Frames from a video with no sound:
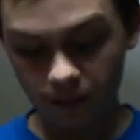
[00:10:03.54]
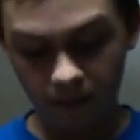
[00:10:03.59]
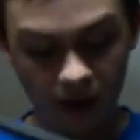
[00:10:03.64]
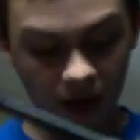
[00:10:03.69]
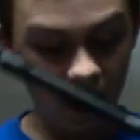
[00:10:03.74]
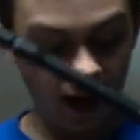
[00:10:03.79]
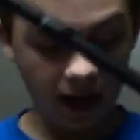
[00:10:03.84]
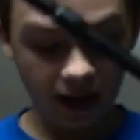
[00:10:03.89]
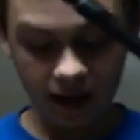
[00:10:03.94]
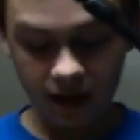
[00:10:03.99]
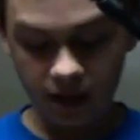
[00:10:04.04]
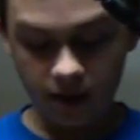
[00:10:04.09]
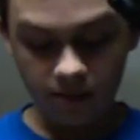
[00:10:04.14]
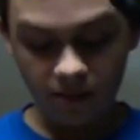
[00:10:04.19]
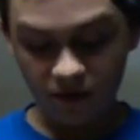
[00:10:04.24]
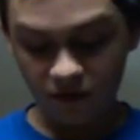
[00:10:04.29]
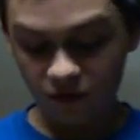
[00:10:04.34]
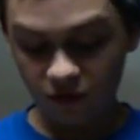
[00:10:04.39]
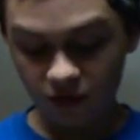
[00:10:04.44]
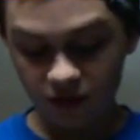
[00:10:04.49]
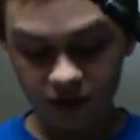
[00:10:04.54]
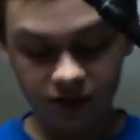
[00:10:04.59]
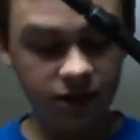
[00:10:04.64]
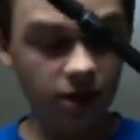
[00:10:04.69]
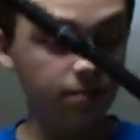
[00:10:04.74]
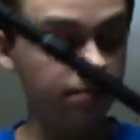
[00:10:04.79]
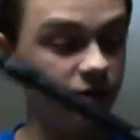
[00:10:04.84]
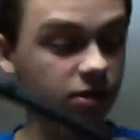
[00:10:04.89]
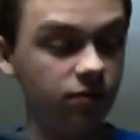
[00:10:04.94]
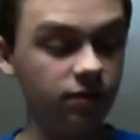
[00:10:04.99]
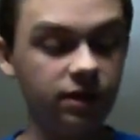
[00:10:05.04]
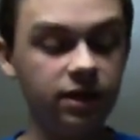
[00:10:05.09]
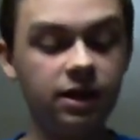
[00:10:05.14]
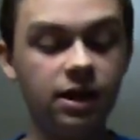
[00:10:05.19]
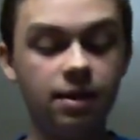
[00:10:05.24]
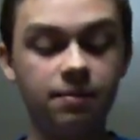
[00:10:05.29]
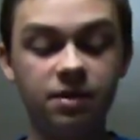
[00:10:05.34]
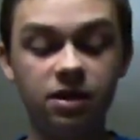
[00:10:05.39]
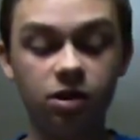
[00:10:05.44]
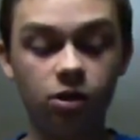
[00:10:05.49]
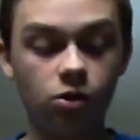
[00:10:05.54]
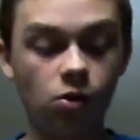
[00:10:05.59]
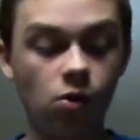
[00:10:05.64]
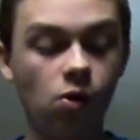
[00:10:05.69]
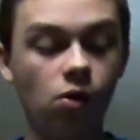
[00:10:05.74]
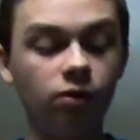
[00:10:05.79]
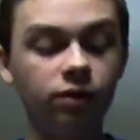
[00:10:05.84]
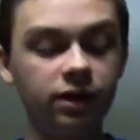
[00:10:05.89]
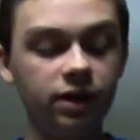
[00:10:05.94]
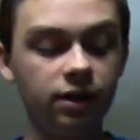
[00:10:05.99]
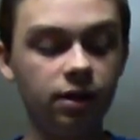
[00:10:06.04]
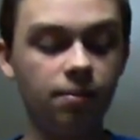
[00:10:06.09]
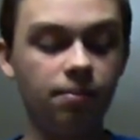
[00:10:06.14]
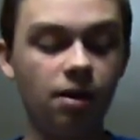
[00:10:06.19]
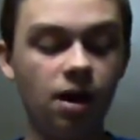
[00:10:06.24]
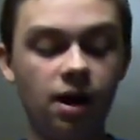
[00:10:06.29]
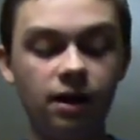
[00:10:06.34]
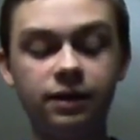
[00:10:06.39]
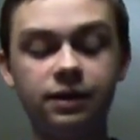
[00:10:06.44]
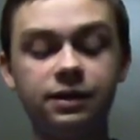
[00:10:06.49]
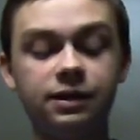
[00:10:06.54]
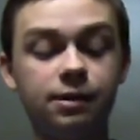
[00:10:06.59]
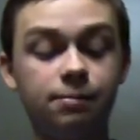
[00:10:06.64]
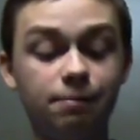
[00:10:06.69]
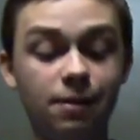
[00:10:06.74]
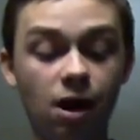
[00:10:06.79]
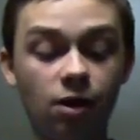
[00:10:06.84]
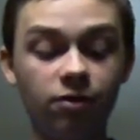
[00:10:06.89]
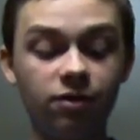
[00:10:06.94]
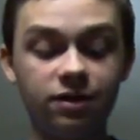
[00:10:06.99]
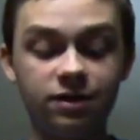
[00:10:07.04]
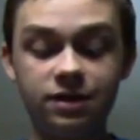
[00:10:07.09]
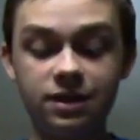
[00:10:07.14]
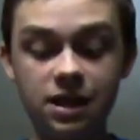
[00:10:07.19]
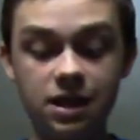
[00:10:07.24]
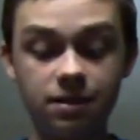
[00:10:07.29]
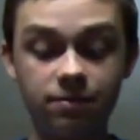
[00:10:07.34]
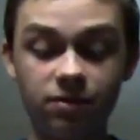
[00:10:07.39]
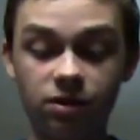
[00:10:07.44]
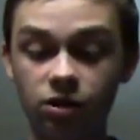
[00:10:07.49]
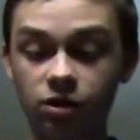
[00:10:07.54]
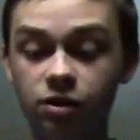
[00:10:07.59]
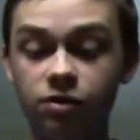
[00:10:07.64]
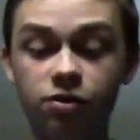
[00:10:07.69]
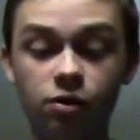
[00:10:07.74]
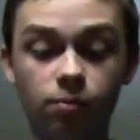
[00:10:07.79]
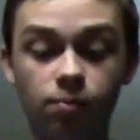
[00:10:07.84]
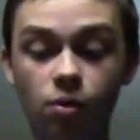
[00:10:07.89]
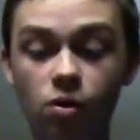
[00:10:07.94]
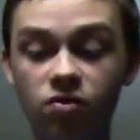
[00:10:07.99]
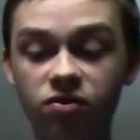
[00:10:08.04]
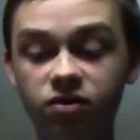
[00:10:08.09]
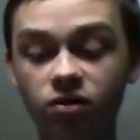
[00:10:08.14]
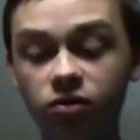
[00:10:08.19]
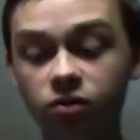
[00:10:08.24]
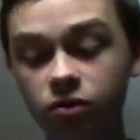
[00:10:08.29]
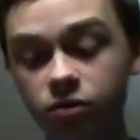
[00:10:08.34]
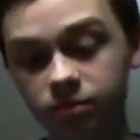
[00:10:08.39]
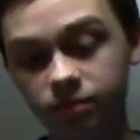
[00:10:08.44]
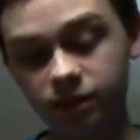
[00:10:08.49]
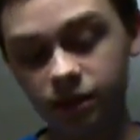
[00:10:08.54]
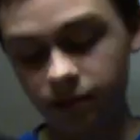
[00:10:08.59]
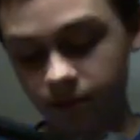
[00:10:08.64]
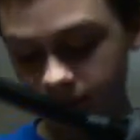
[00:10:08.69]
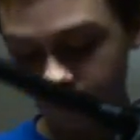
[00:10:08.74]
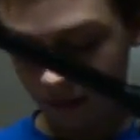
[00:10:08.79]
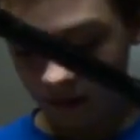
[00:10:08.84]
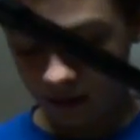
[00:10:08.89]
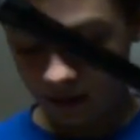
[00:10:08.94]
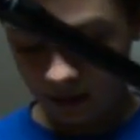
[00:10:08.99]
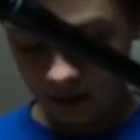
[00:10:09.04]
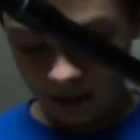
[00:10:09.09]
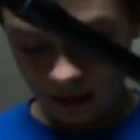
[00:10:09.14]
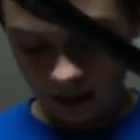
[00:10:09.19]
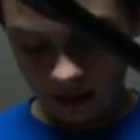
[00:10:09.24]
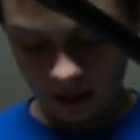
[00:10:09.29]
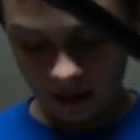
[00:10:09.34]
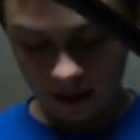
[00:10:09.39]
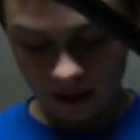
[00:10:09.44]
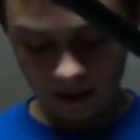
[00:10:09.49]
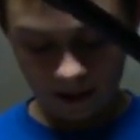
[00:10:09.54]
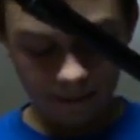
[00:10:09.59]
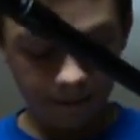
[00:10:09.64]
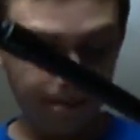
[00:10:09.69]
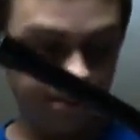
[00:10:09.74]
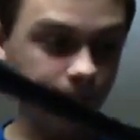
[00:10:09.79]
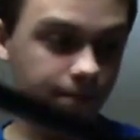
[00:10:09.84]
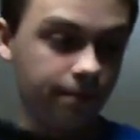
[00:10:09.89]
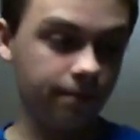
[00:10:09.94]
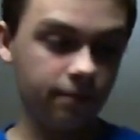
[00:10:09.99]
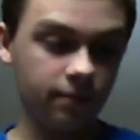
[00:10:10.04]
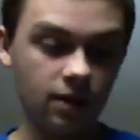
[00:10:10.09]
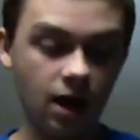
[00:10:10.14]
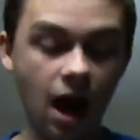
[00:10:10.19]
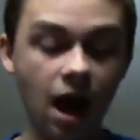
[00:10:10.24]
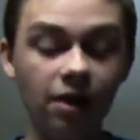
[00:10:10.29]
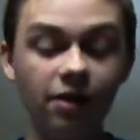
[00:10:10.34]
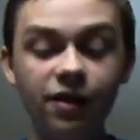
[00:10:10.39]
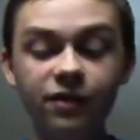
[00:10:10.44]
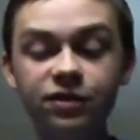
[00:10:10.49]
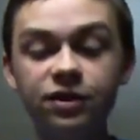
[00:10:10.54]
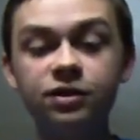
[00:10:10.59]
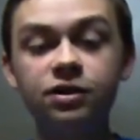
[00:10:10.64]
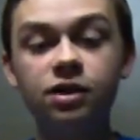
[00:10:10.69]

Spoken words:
buy. But for the WE, I mean, the quality on the body is about the same. They're both aluminum. I like the